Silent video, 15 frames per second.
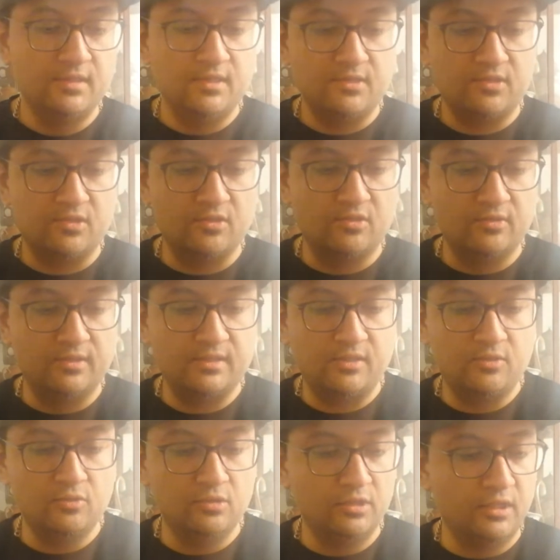So it's a
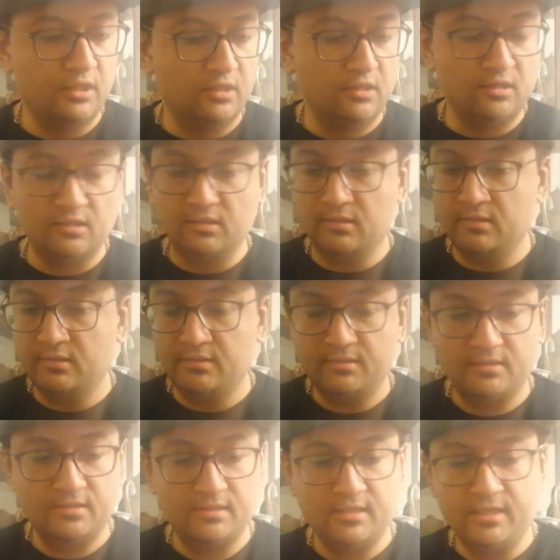cool little
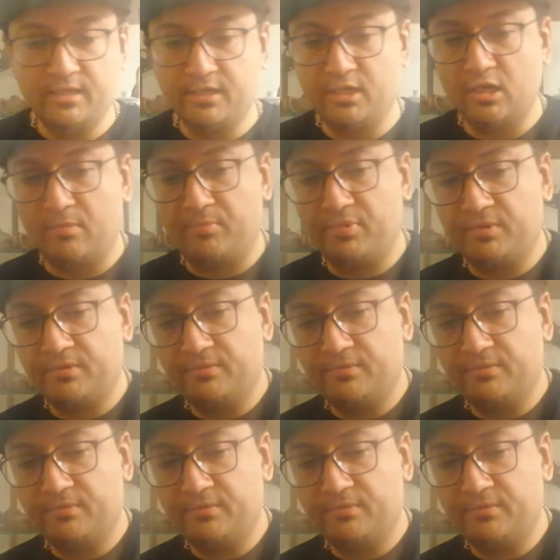cup.